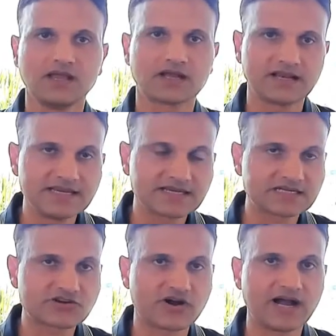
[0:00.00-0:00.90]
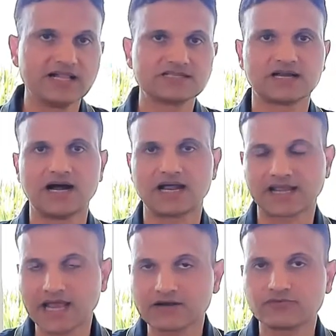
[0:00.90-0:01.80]
Clinical trials are
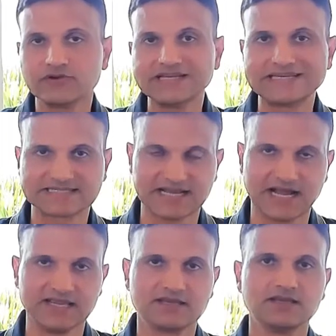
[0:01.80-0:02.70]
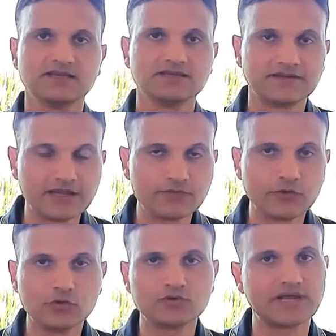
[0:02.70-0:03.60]
carefully designed,
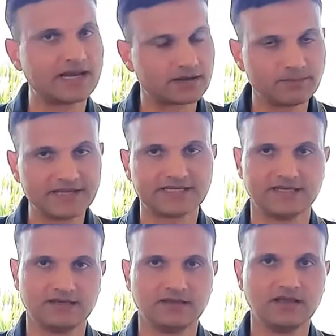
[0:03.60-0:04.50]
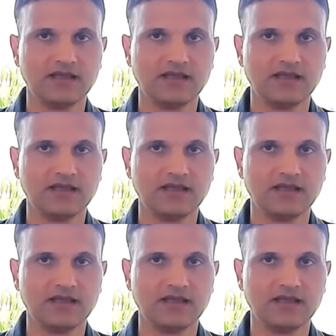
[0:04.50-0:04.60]
reviewed, and completed,